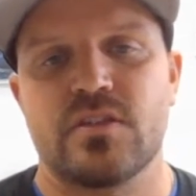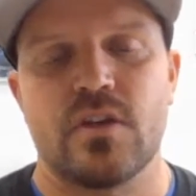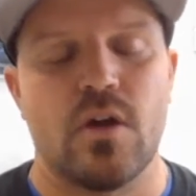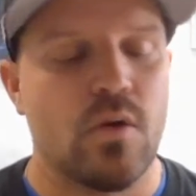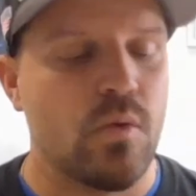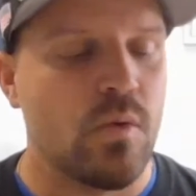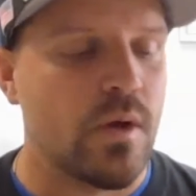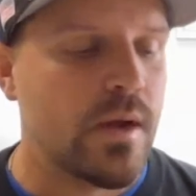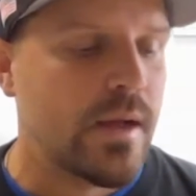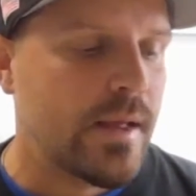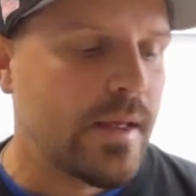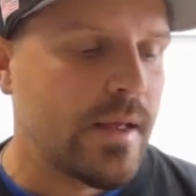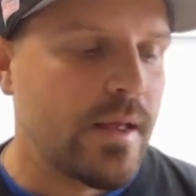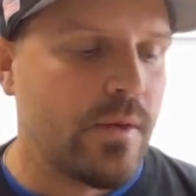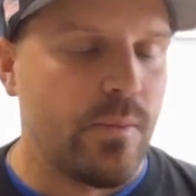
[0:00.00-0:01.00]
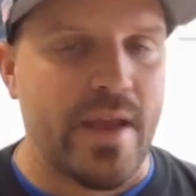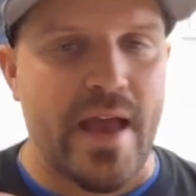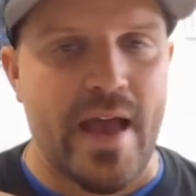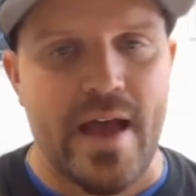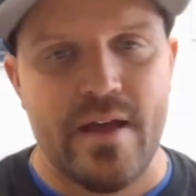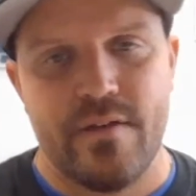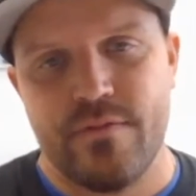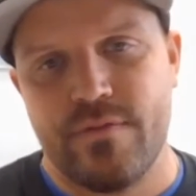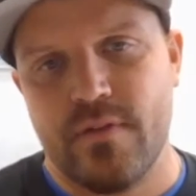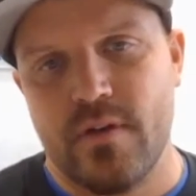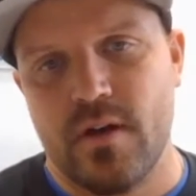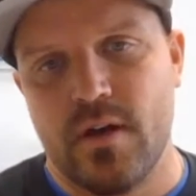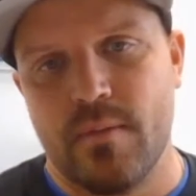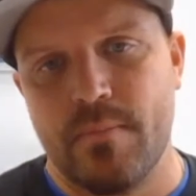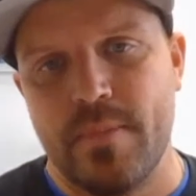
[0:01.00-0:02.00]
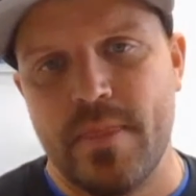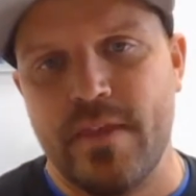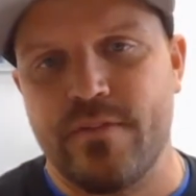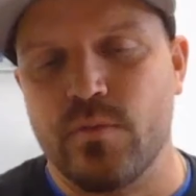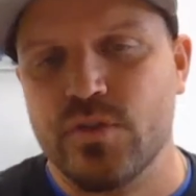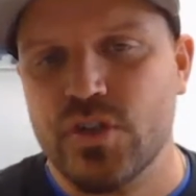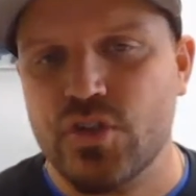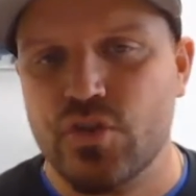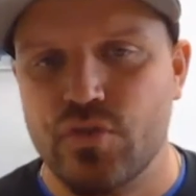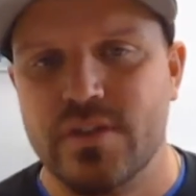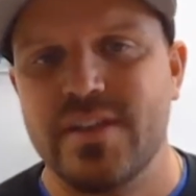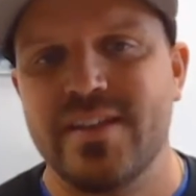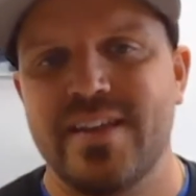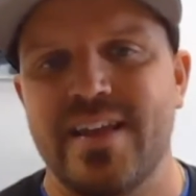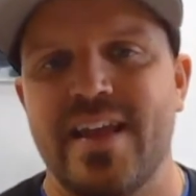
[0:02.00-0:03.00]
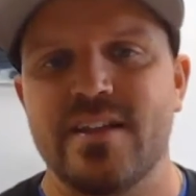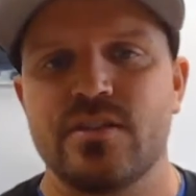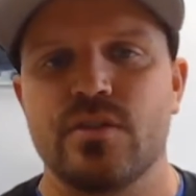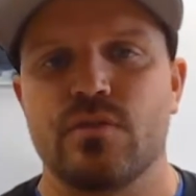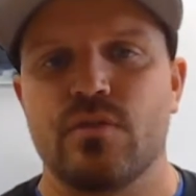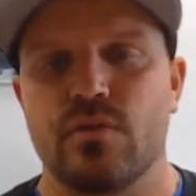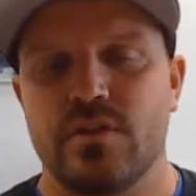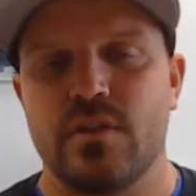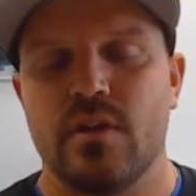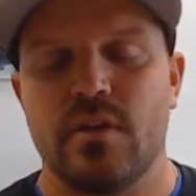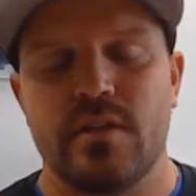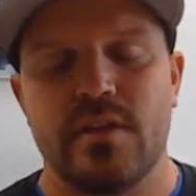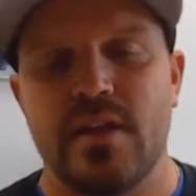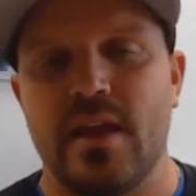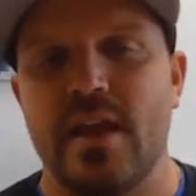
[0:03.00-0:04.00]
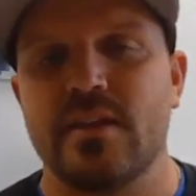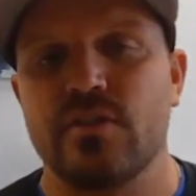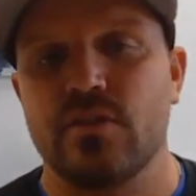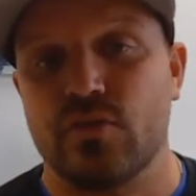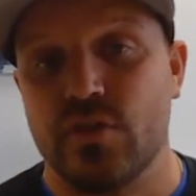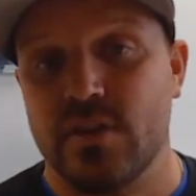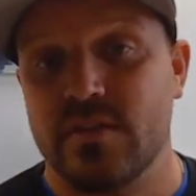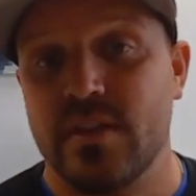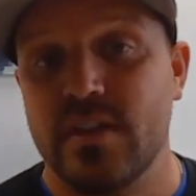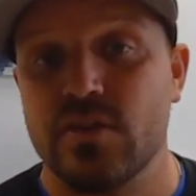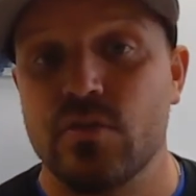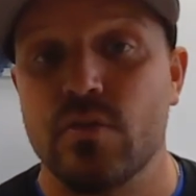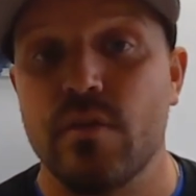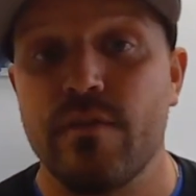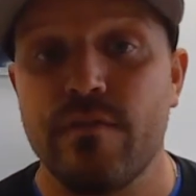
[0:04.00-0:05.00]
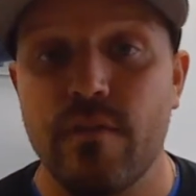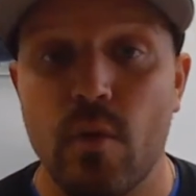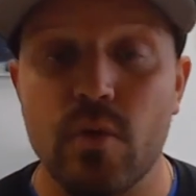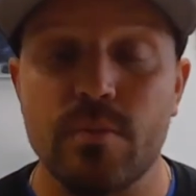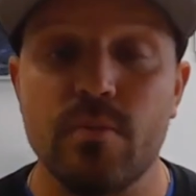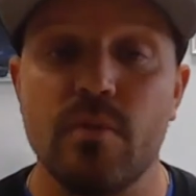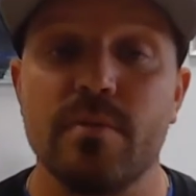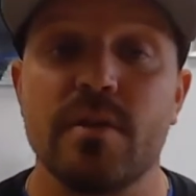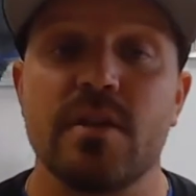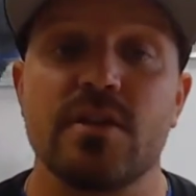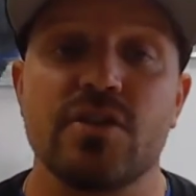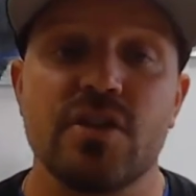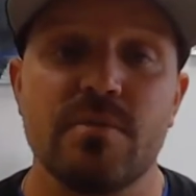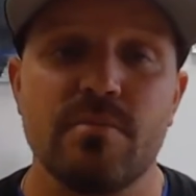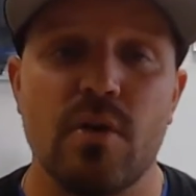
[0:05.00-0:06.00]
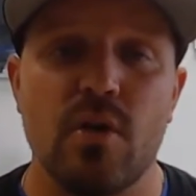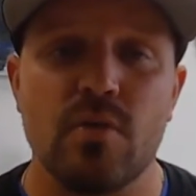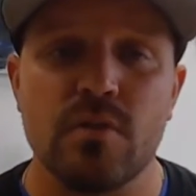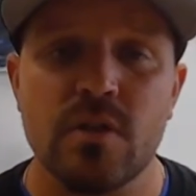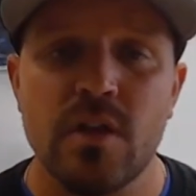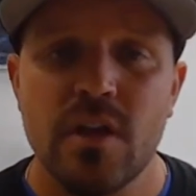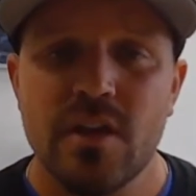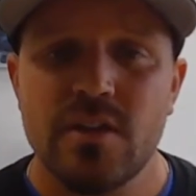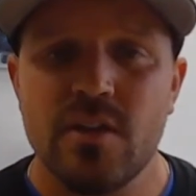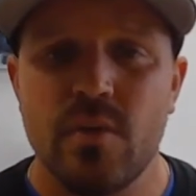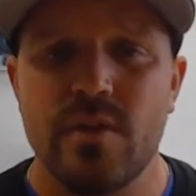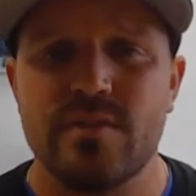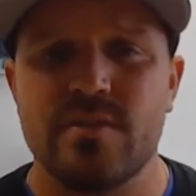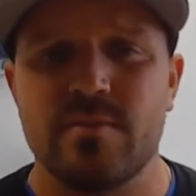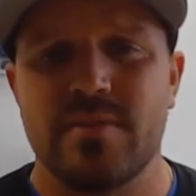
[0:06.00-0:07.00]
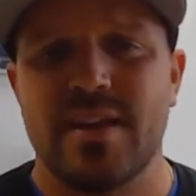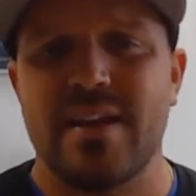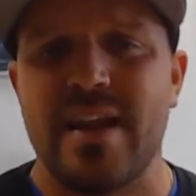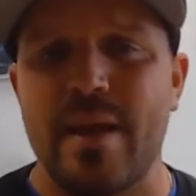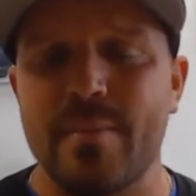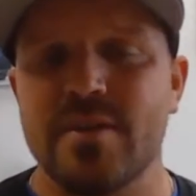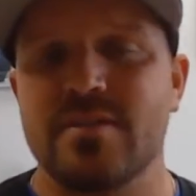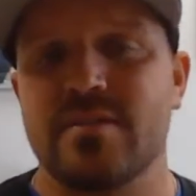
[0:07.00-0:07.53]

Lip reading: So we have, if it was just strictly the anterior translation or the forward movement of the shin bone, we have some dynamic